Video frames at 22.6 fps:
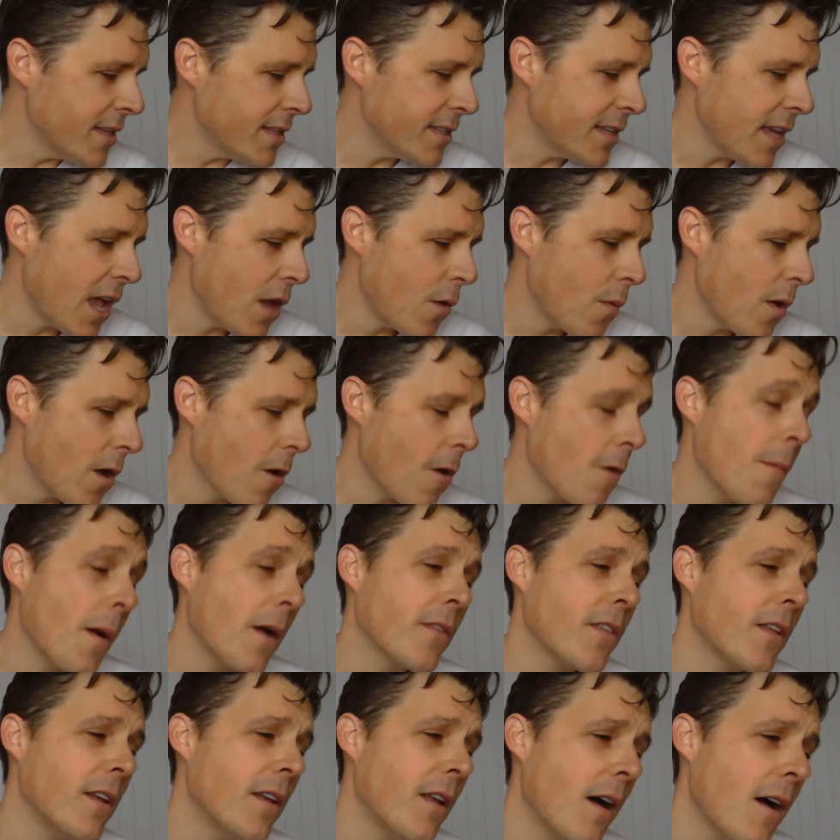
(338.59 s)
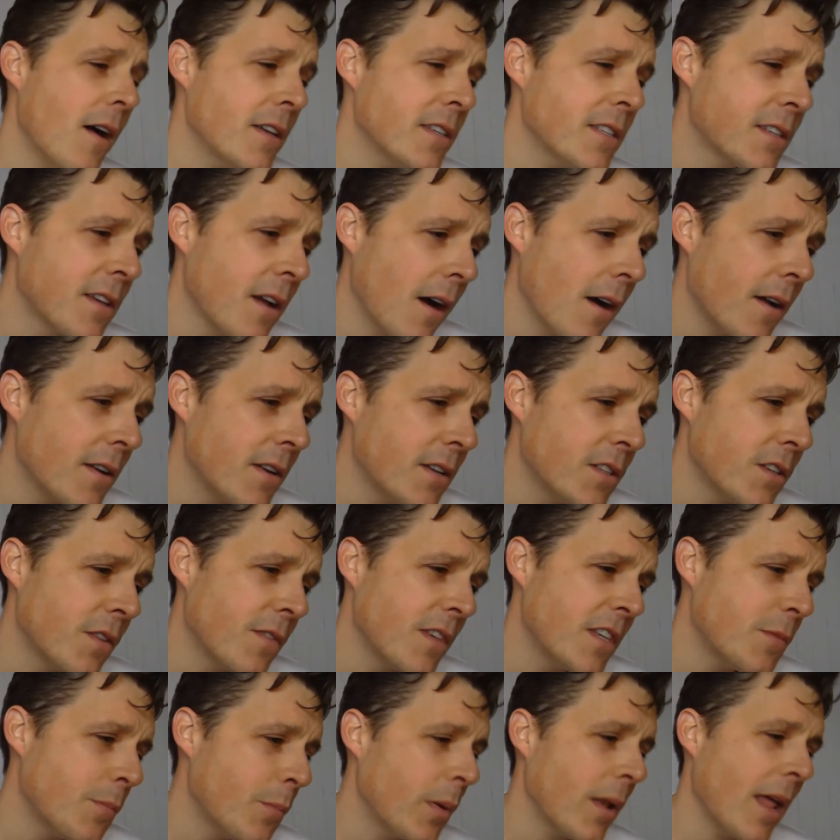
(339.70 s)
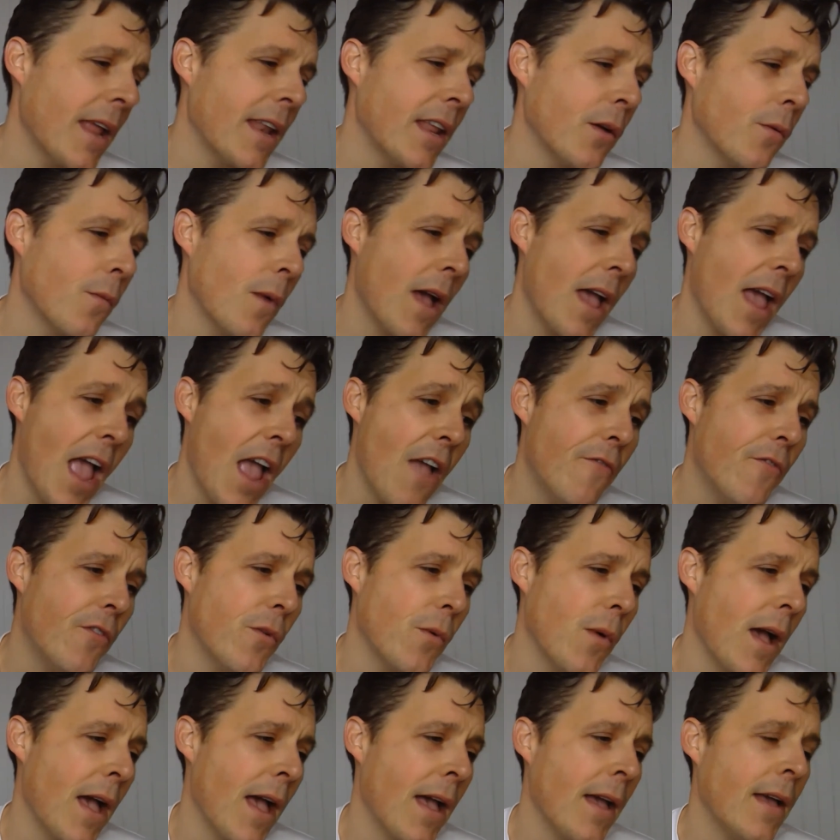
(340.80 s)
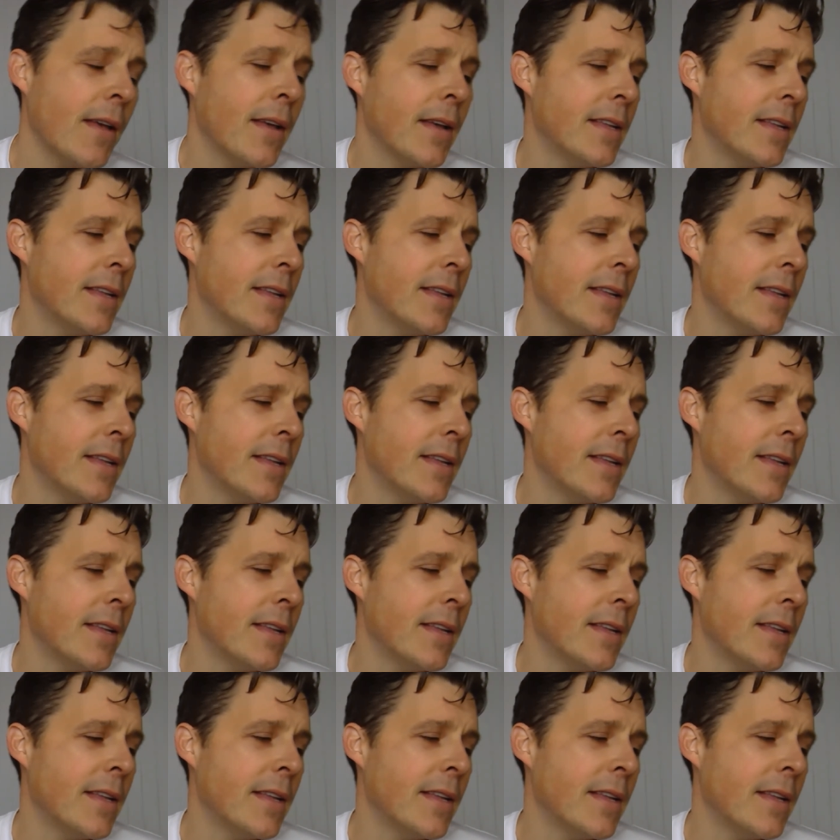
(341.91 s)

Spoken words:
say we are among the last gardeners of this planet where everywhere